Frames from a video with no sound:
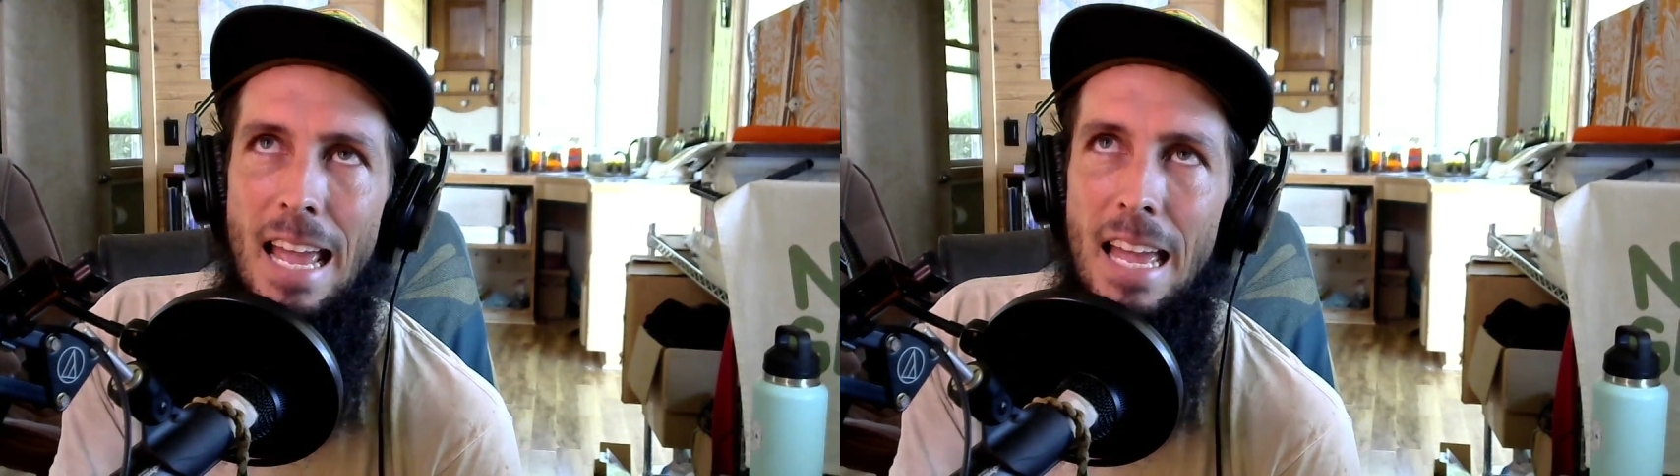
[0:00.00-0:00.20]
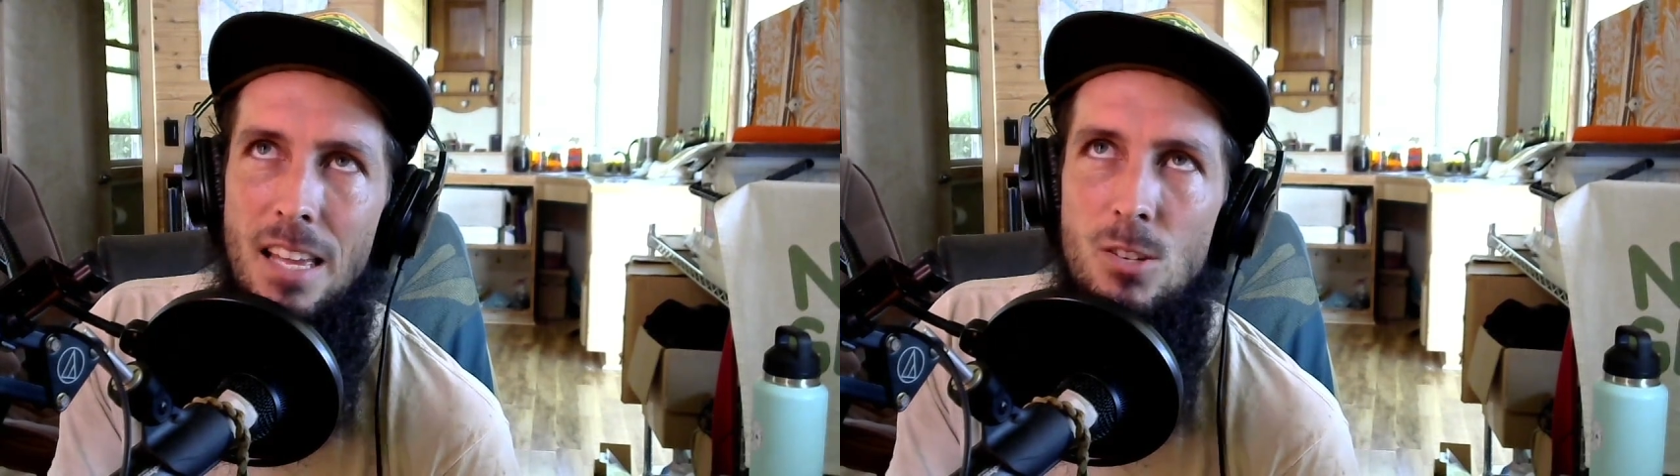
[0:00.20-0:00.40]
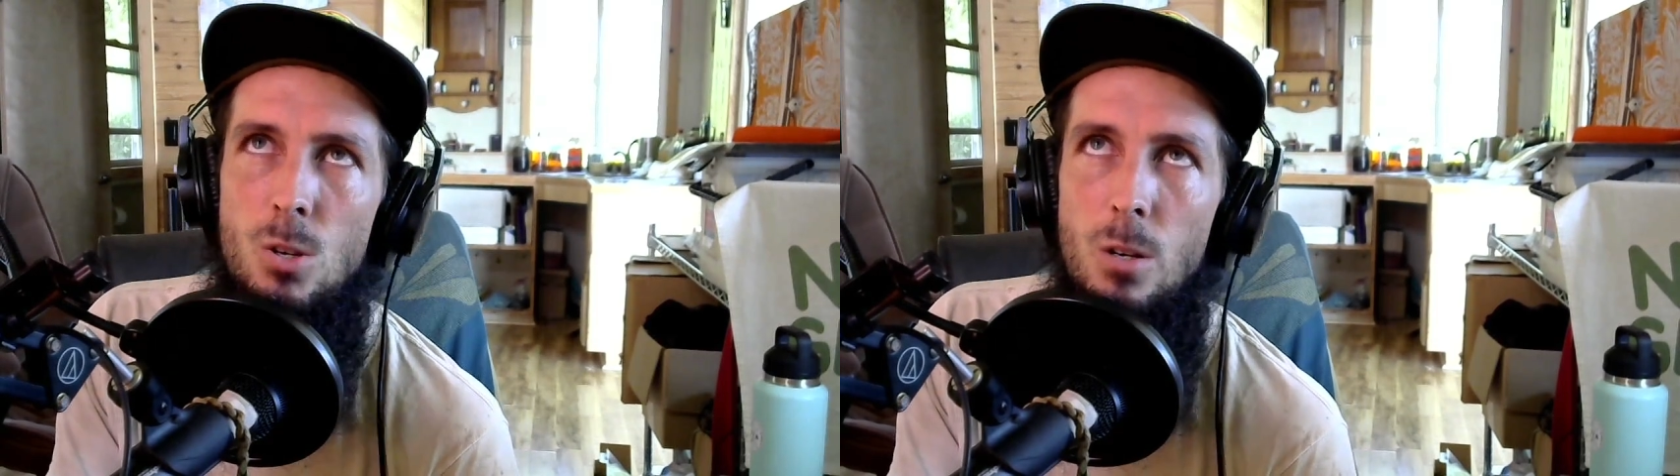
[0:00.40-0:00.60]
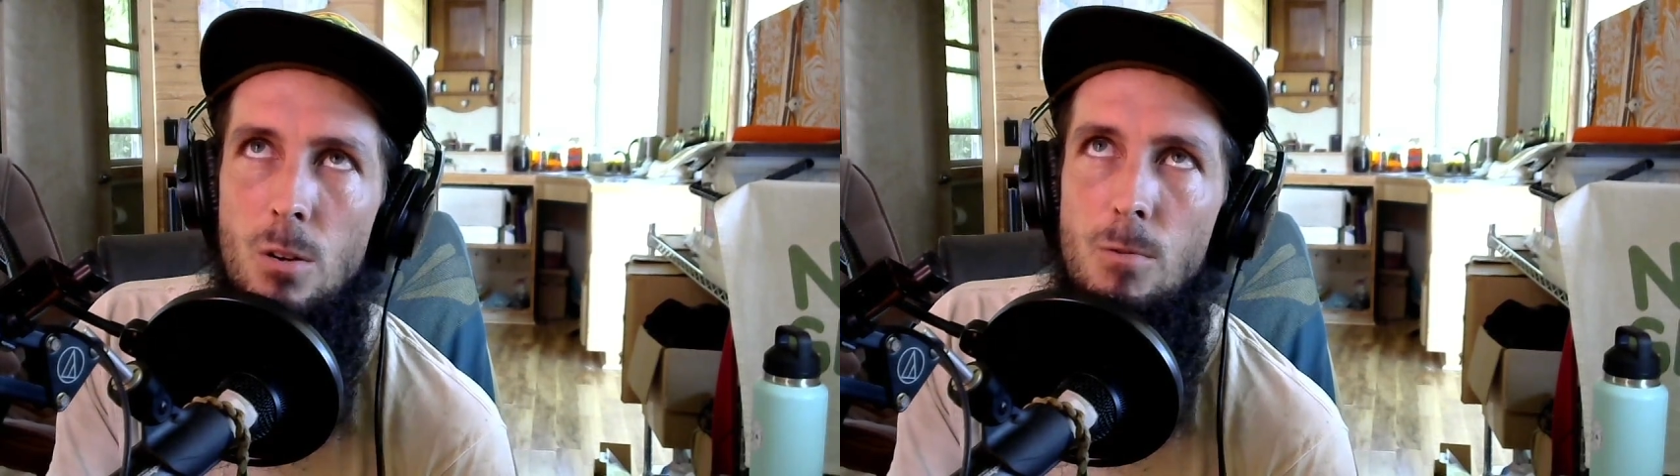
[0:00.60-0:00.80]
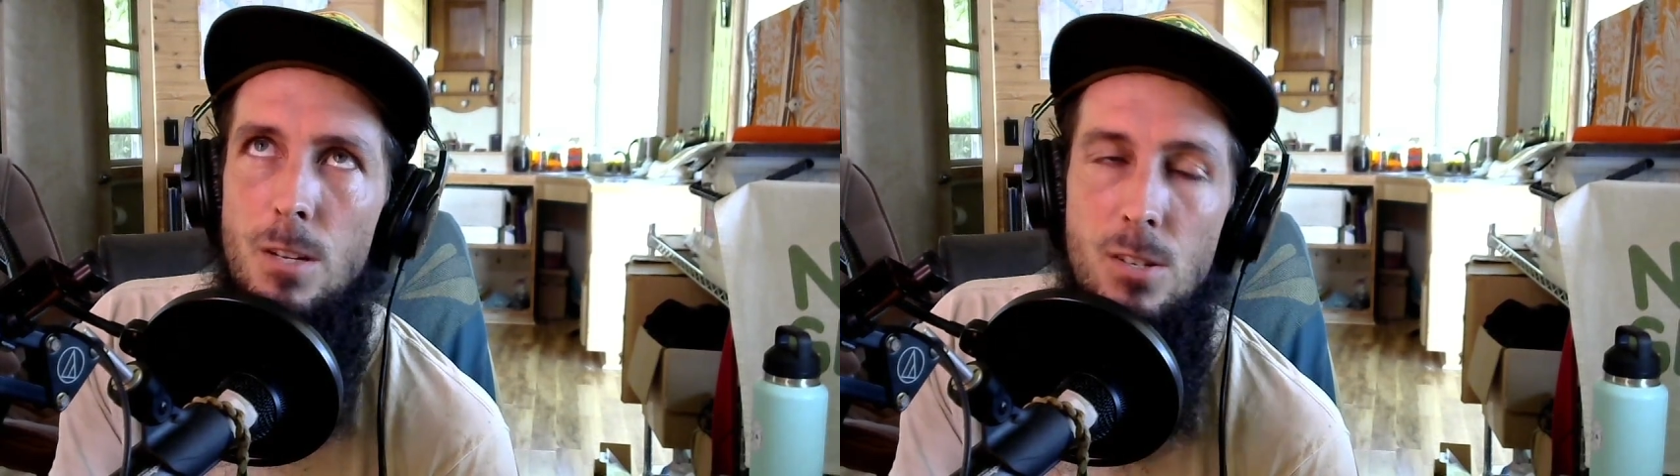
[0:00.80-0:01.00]
as good
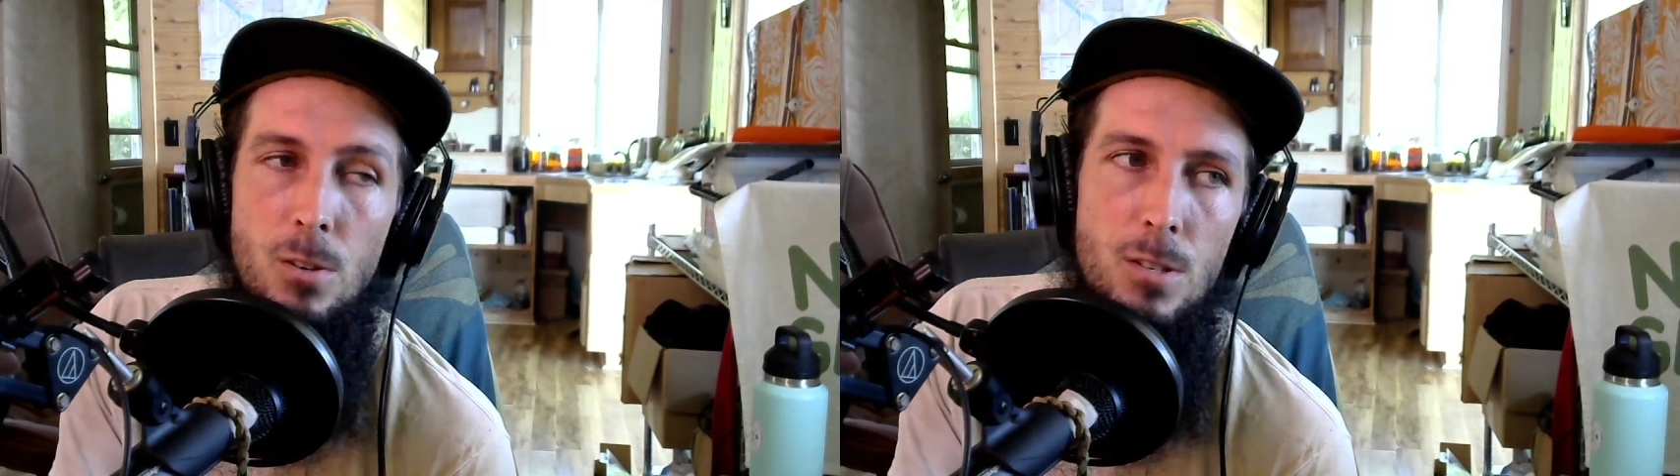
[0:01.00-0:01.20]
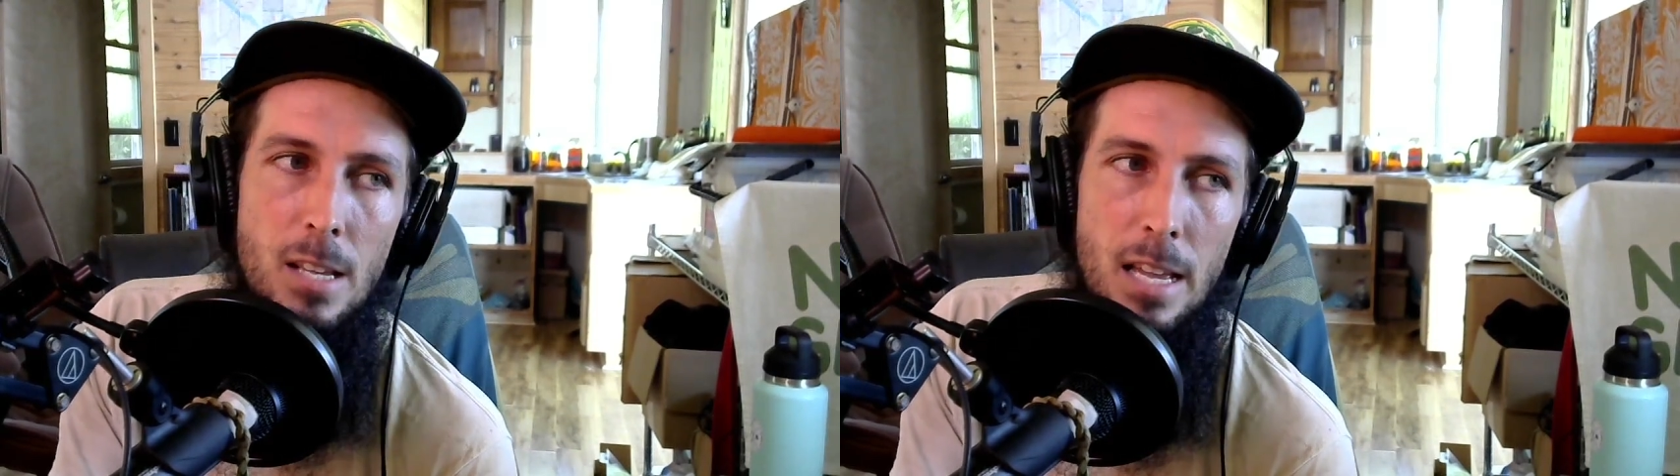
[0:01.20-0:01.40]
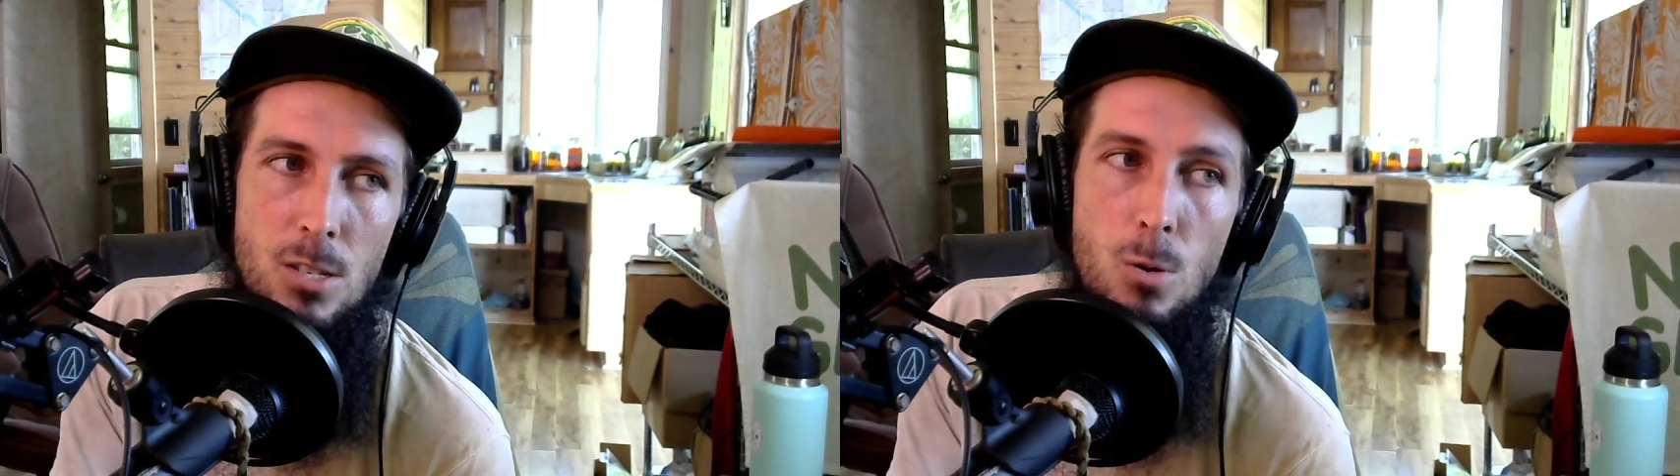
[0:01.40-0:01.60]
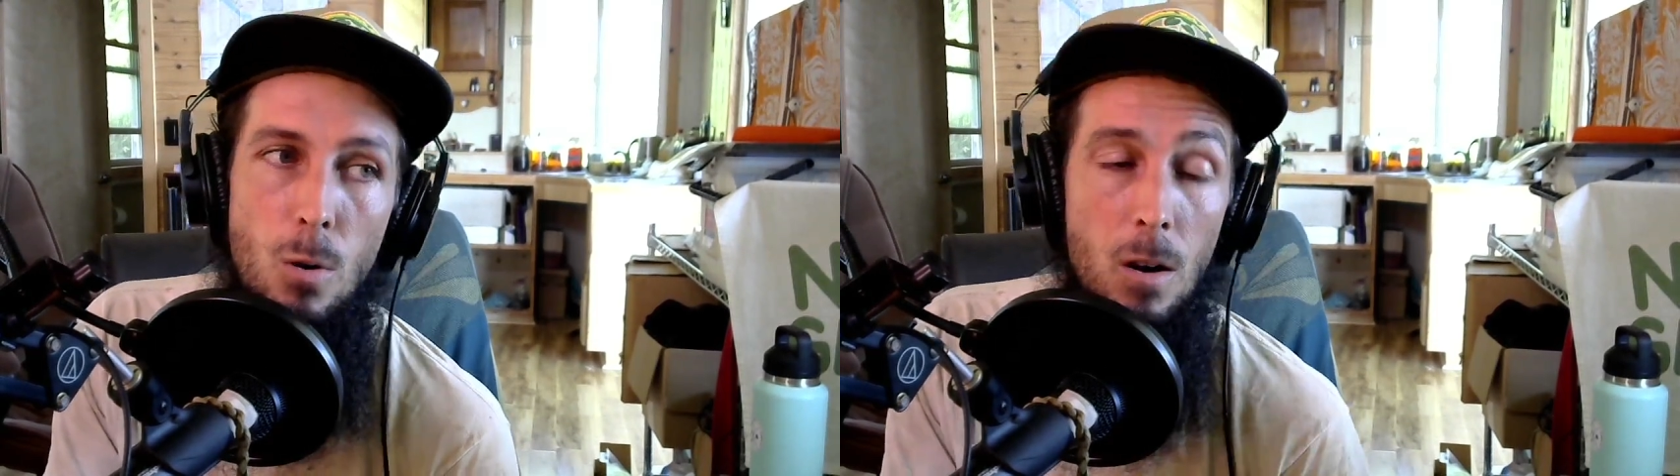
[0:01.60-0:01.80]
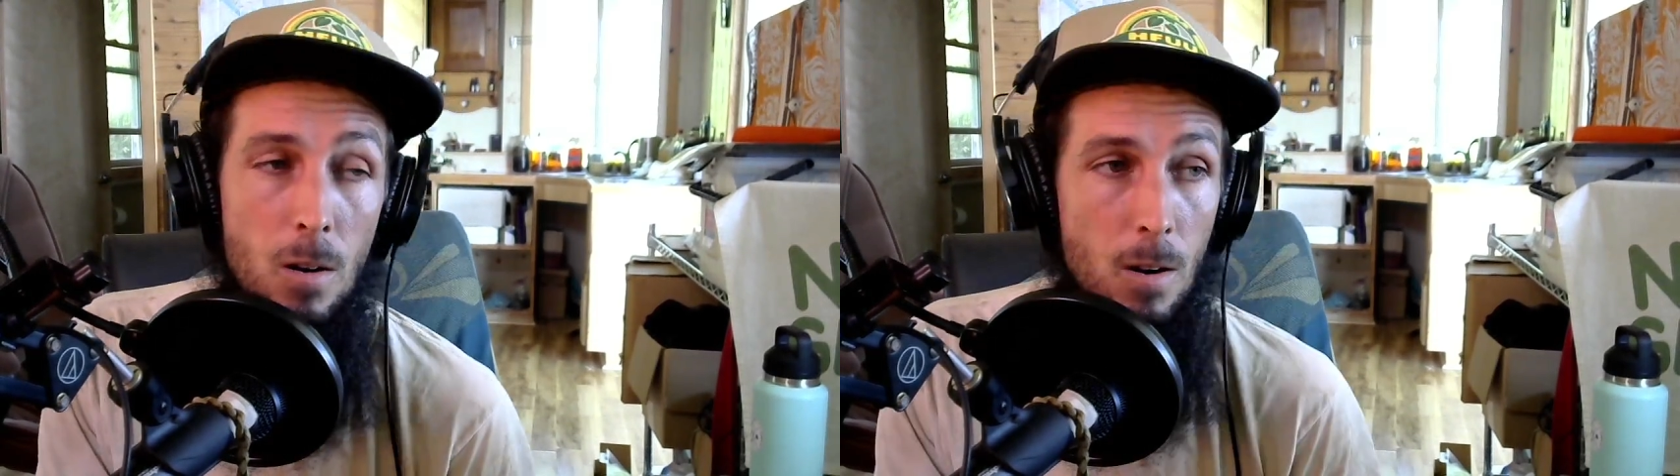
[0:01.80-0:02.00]
of results as
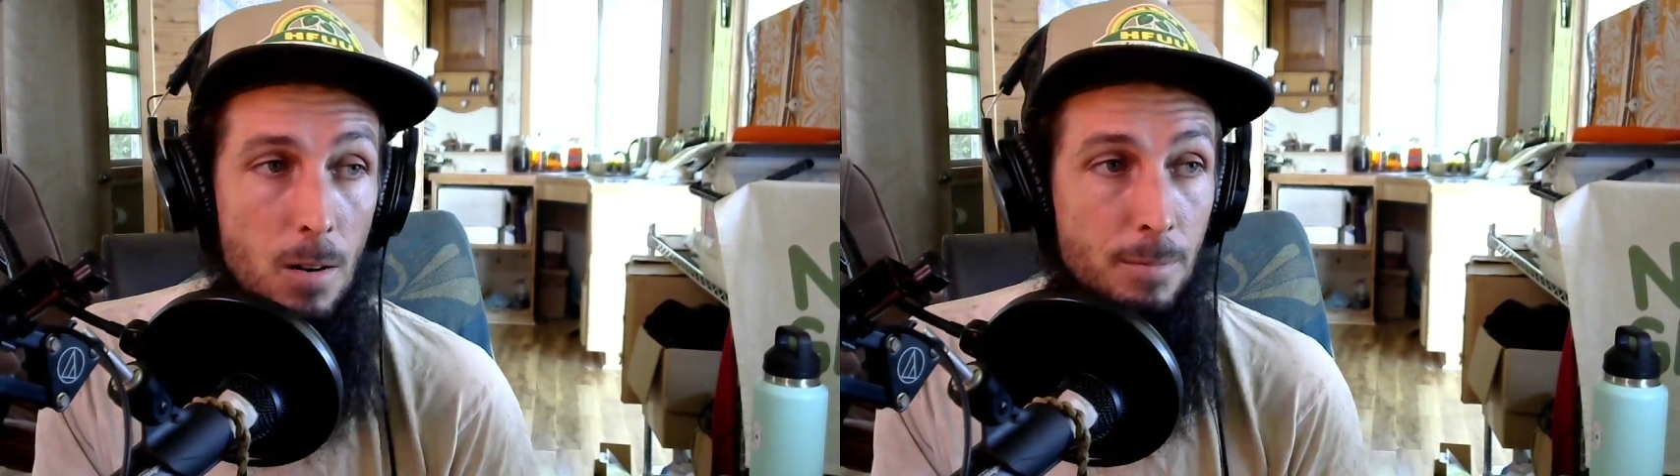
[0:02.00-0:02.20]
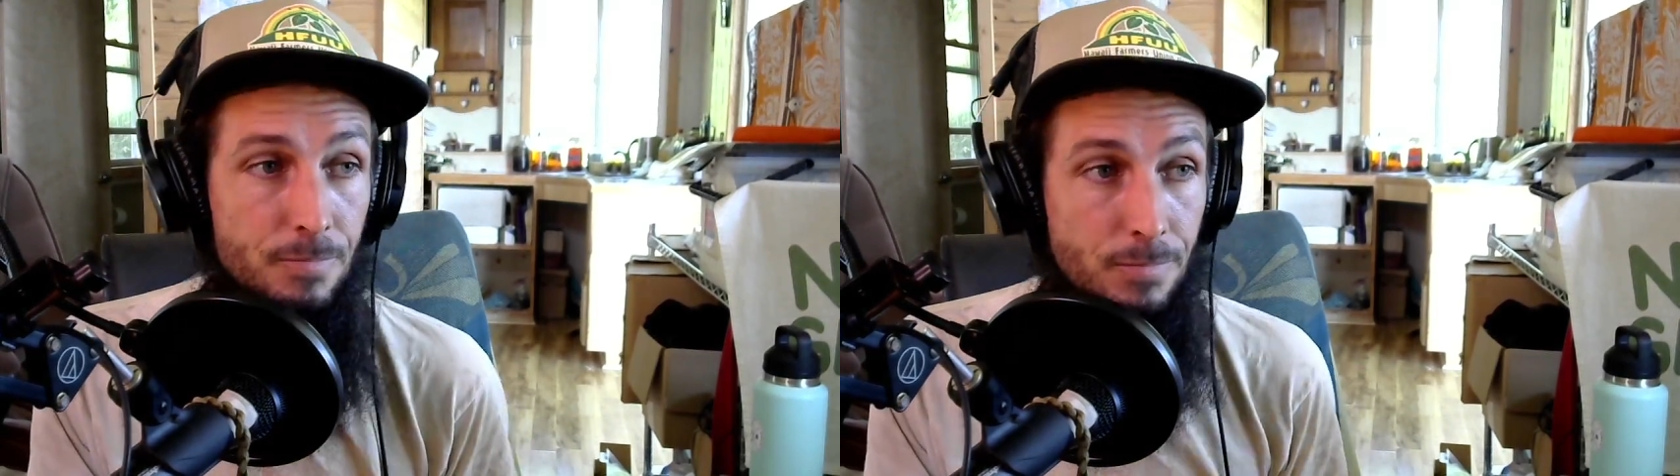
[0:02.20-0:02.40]
you are